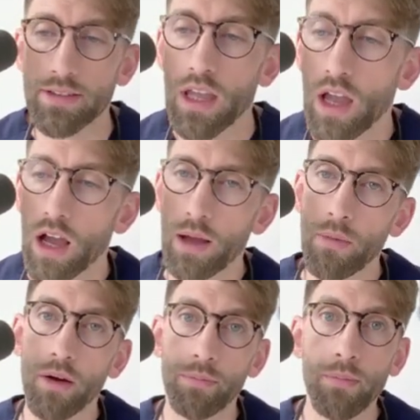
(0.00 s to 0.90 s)

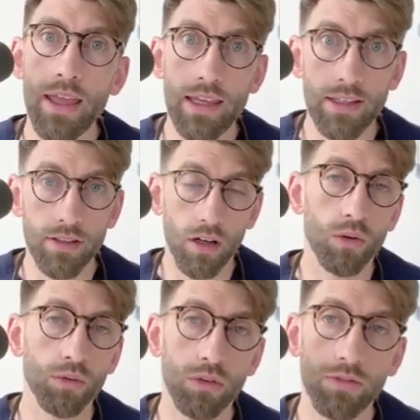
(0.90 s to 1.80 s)
I've made a whole
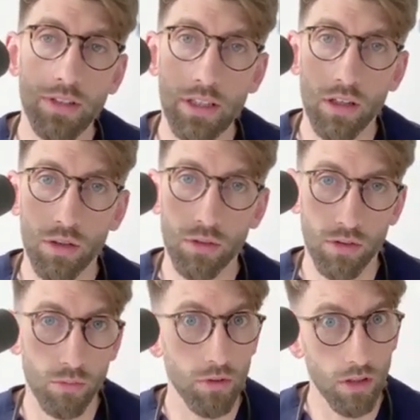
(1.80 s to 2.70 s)
new video that
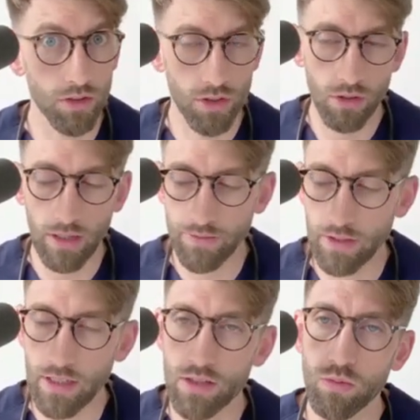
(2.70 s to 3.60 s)
I'll show you after
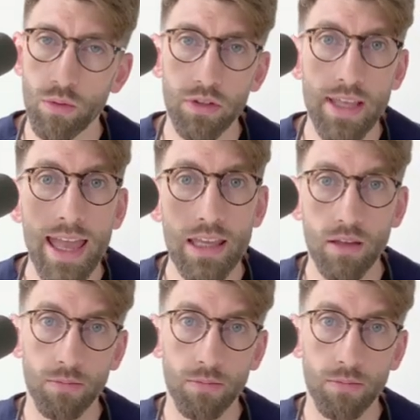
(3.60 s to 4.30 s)
this where we take